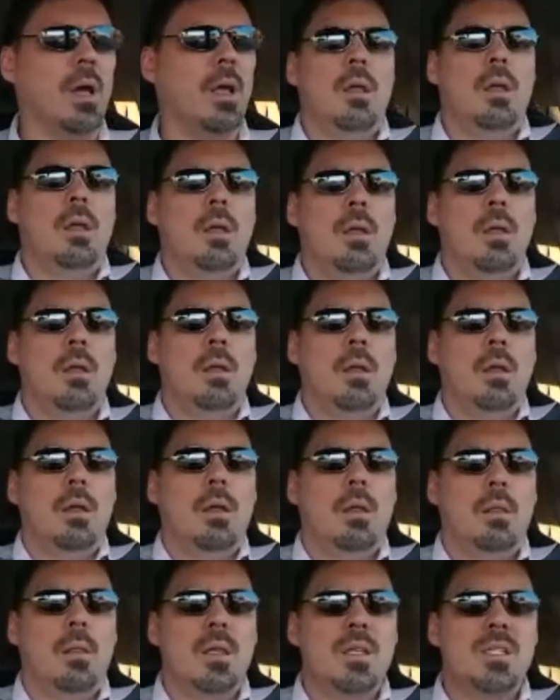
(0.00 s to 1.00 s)
They
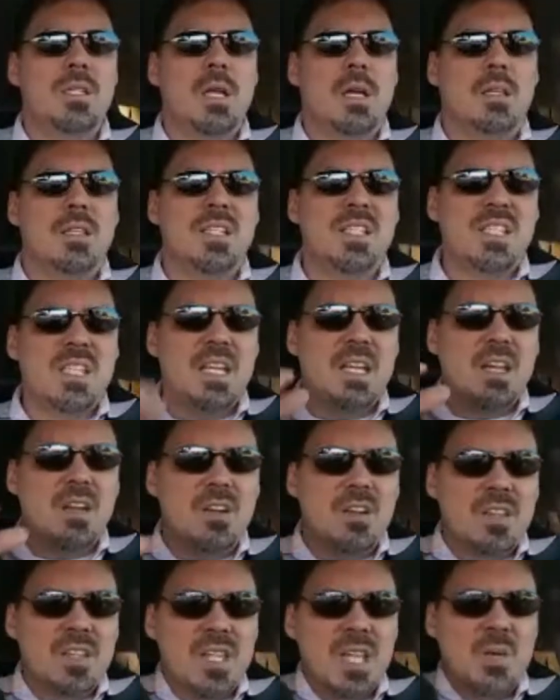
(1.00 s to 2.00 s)
snuck this thing under the
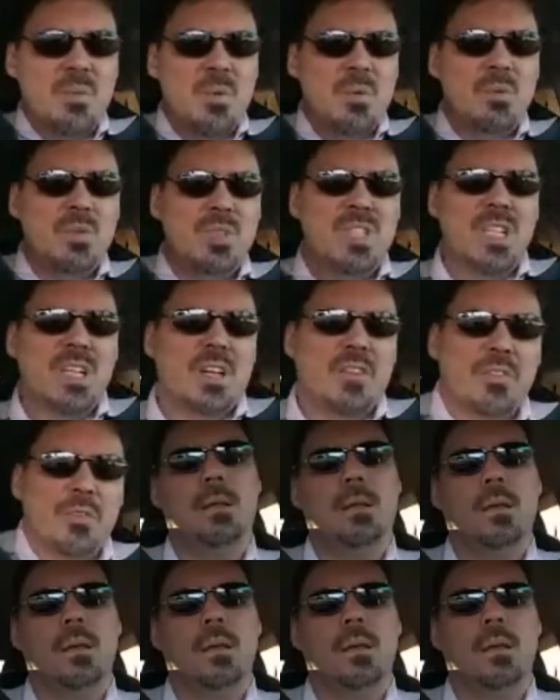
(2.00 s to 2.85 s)
table and snuck it through.